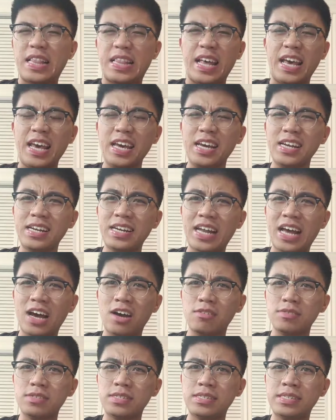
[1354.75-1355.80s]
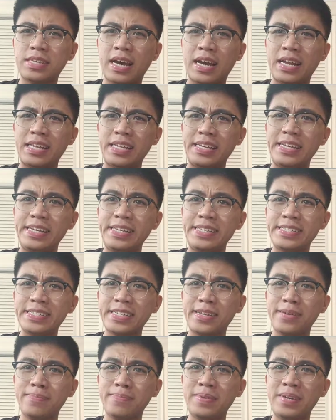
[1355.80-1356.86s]
they announced that he's
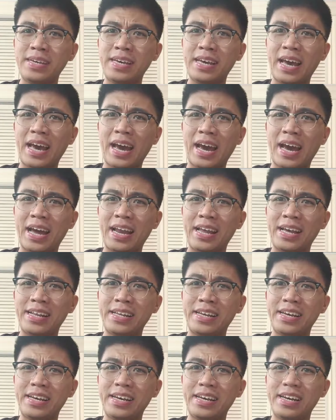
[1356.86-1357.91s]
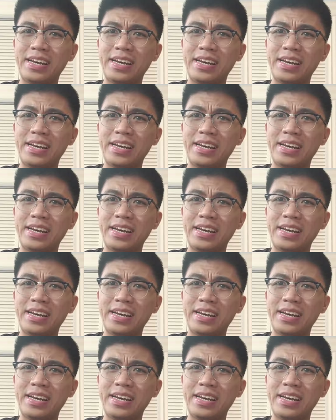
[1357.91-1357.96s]
gonna be added